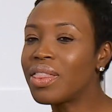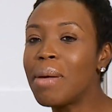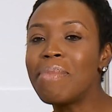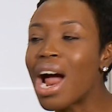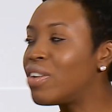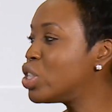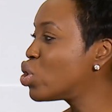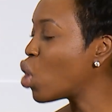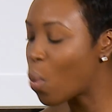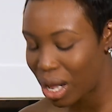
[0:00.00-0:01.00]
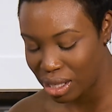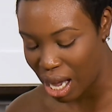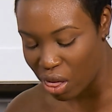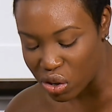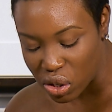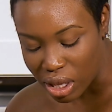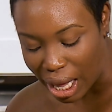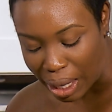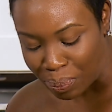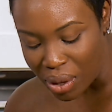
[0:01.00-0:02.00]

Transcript: They marry so well together. This is like